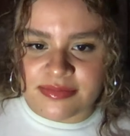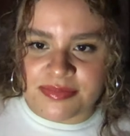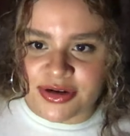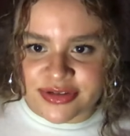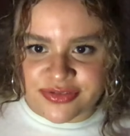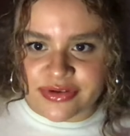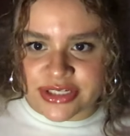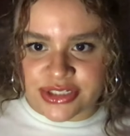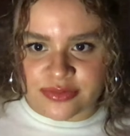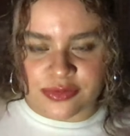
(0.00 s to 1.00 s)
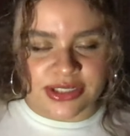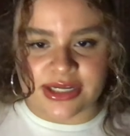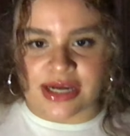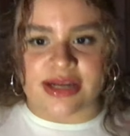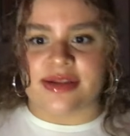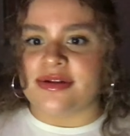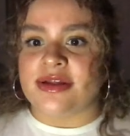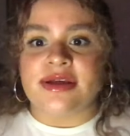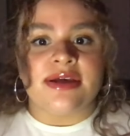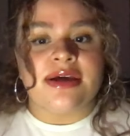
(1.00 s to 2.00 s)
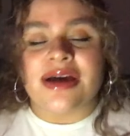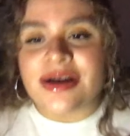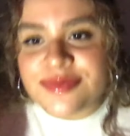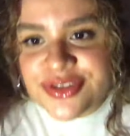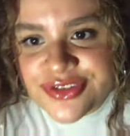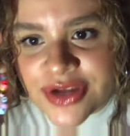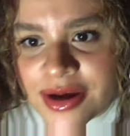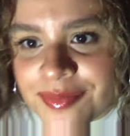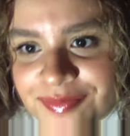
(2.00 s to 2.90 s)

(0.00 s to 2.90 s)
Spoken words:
Paris Fashion Week. I'm just dumb.